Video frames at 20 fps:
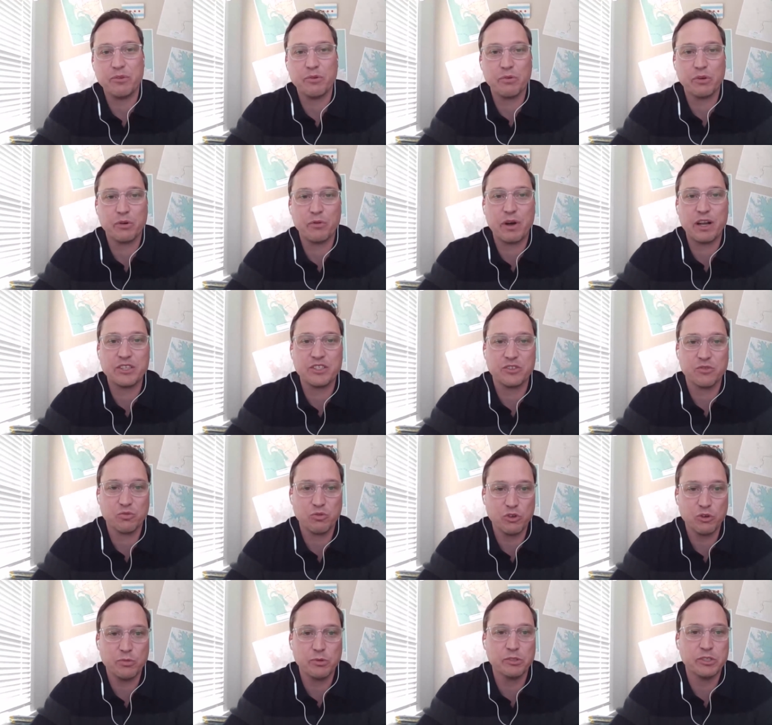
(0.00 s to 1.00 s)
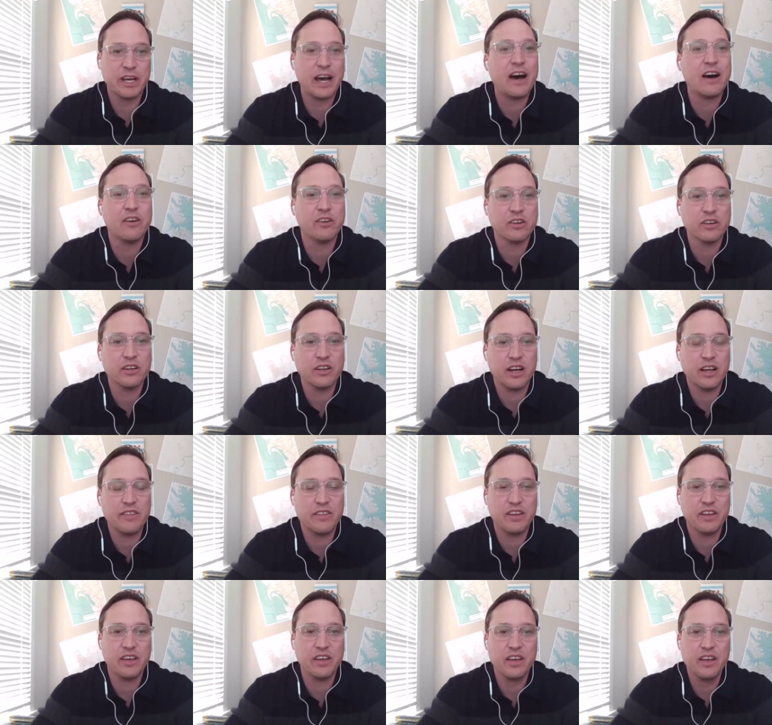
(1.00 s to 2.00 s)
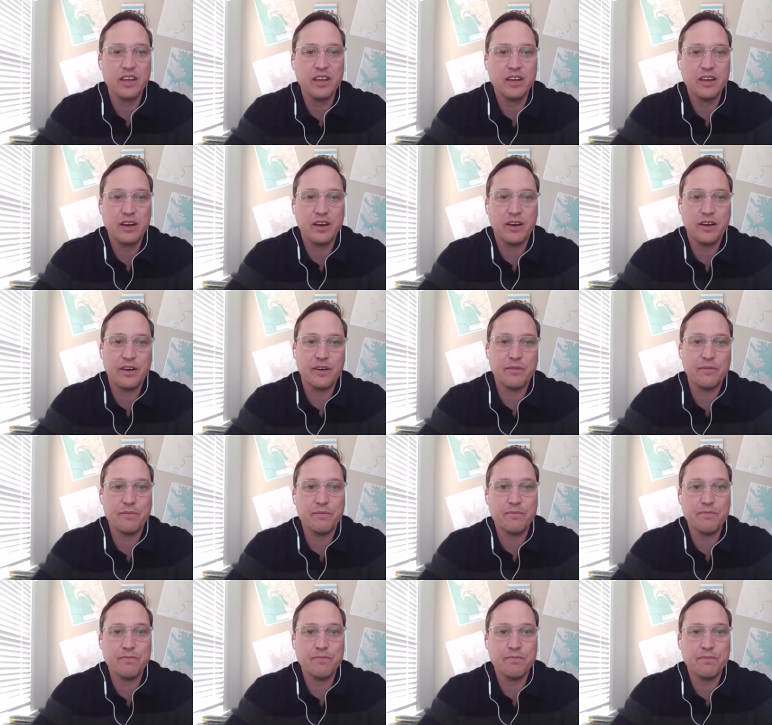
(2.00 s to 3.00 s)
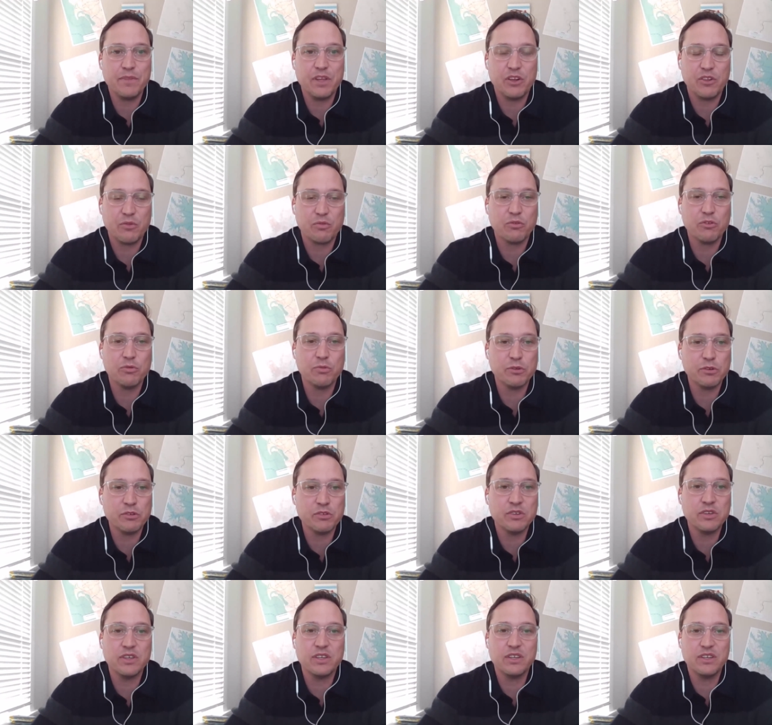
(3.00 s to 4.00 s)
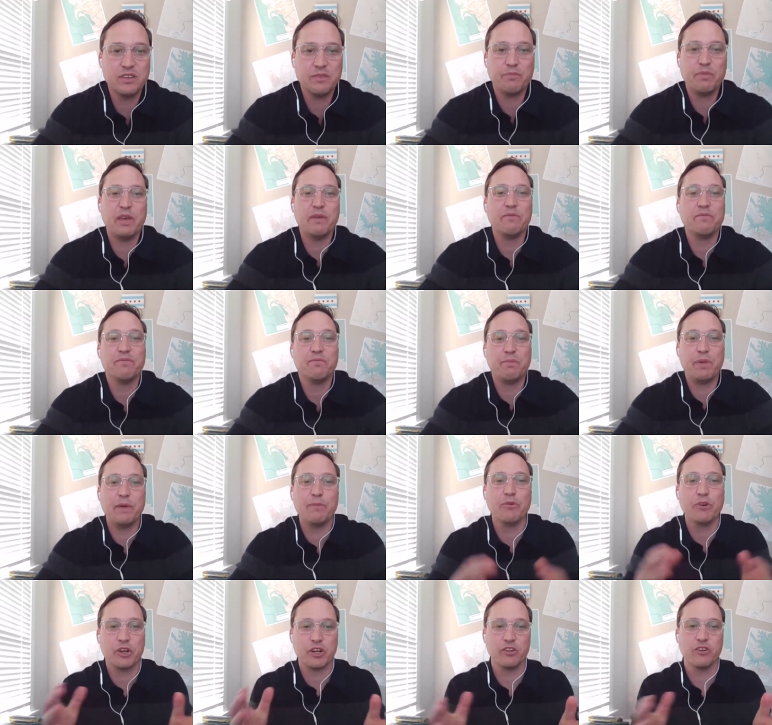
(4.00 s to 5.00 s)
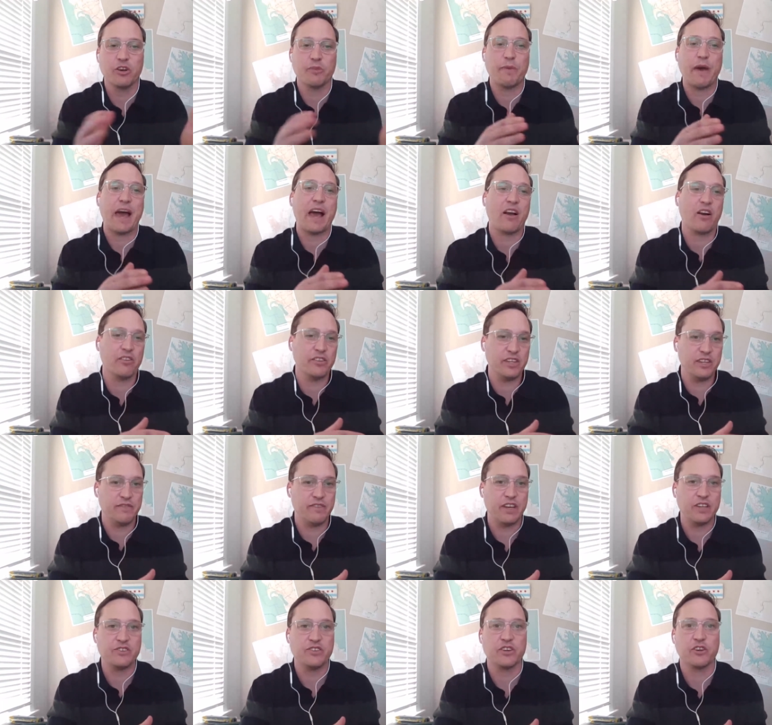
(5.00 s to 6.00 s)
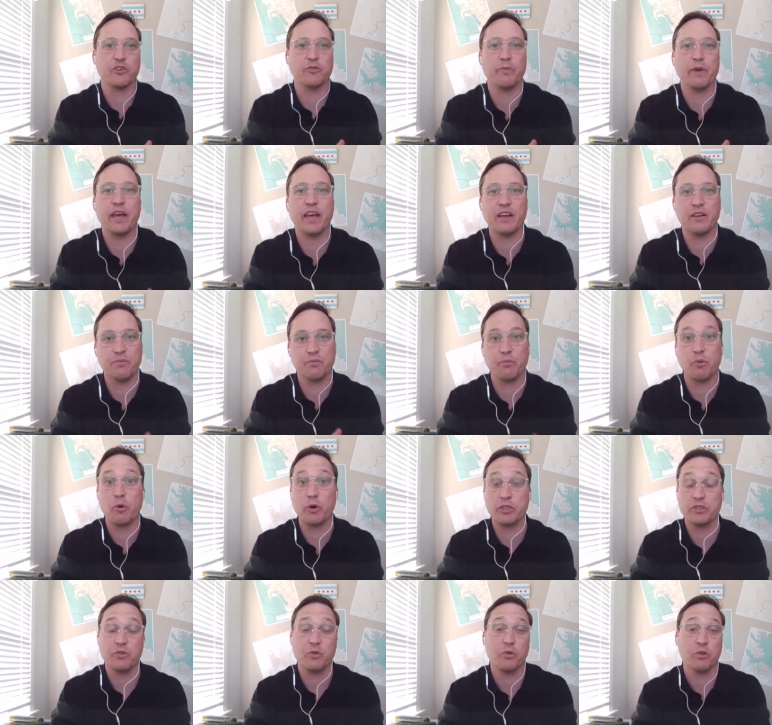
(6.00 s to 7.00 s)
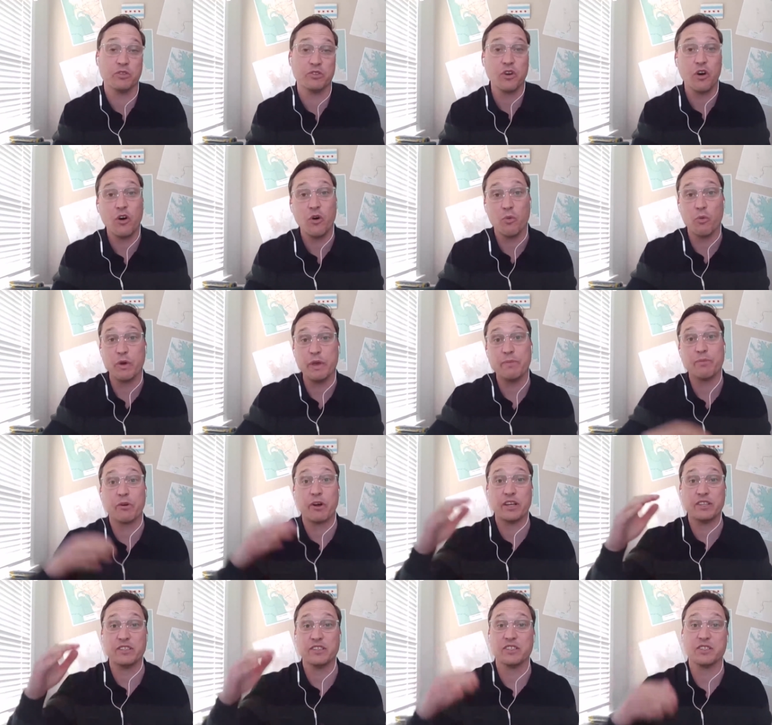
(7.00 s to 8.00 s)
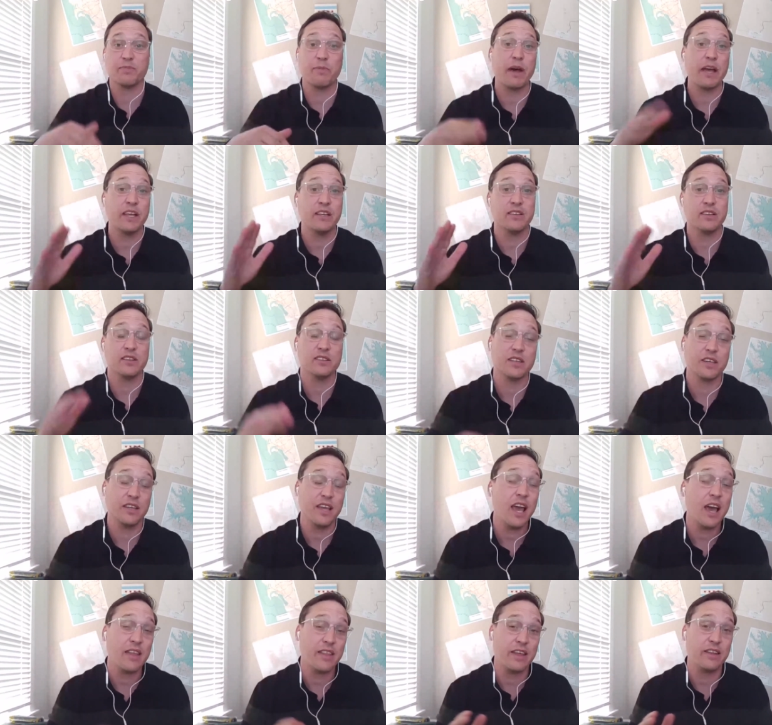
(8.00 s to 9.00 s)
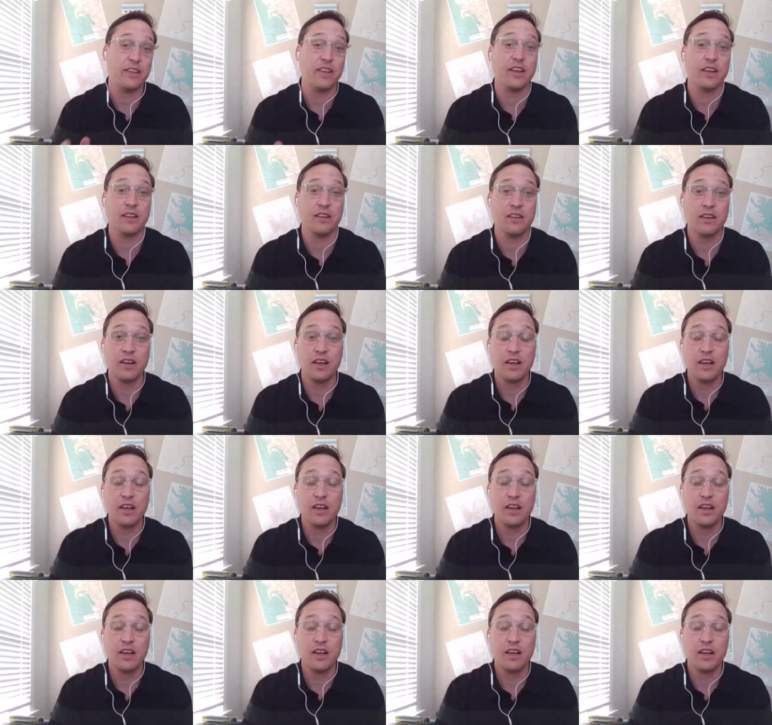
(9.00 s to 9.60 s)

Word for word: You want to watch the ruble dollar. I think, mm. Um, you know, the ruble pe- people are going to look back on the invasion of Crimea and point towards, oh, wheat prices spiked. And it's like, yeah, they did.